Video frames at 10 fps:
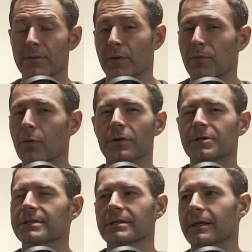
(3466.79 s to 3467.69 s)
but more
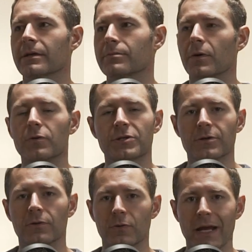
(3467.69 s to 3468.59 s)
just like an
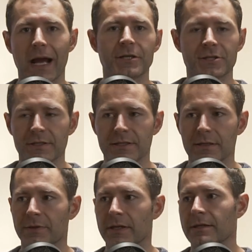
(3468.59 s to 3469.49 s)
emotional reaction to
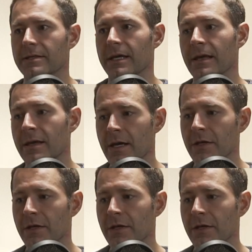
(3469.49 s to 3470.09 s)
something in a day.